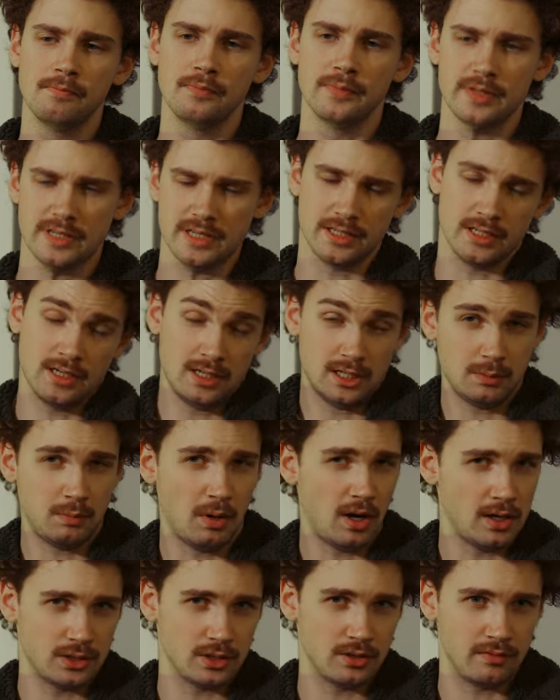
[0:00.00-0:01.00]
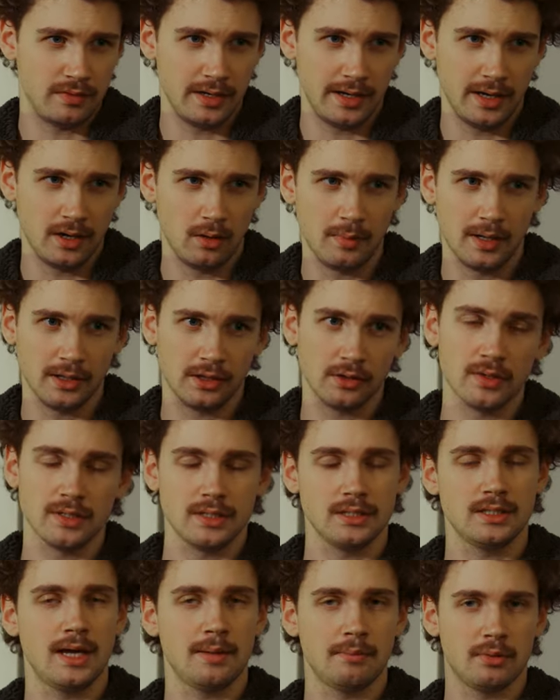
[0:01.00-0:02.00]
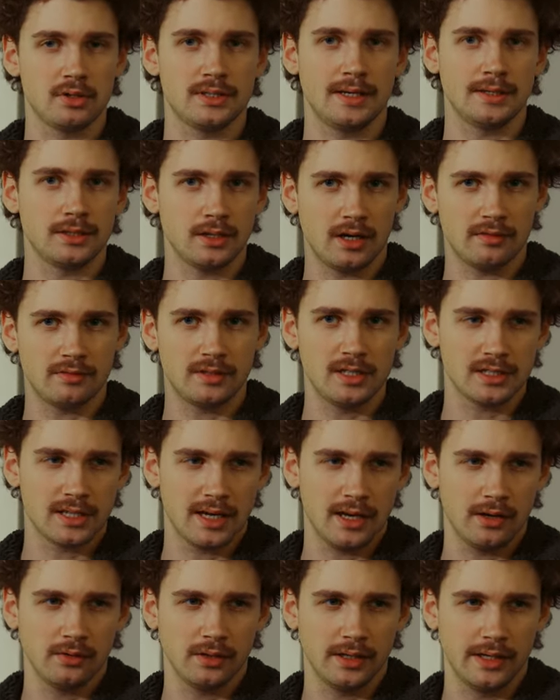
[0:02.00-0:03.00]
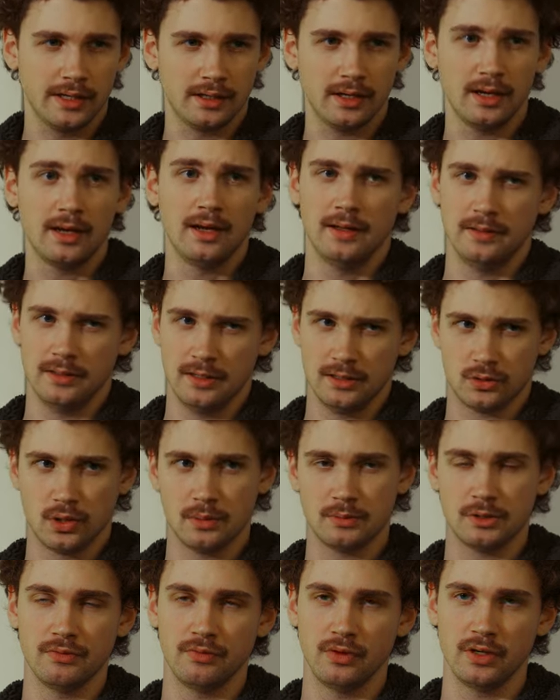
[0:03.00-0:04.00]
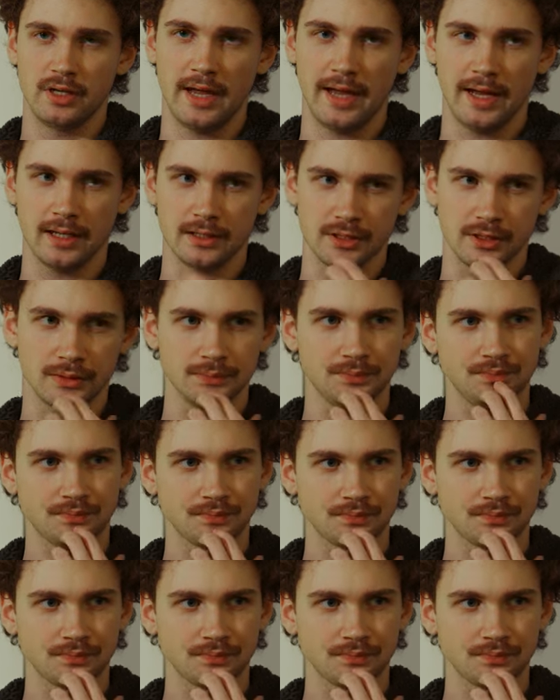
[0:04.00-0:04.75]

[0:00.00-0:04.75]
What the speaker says: This isn't a sponsored video, but there is a 10% off discount link in the description for Dehancer.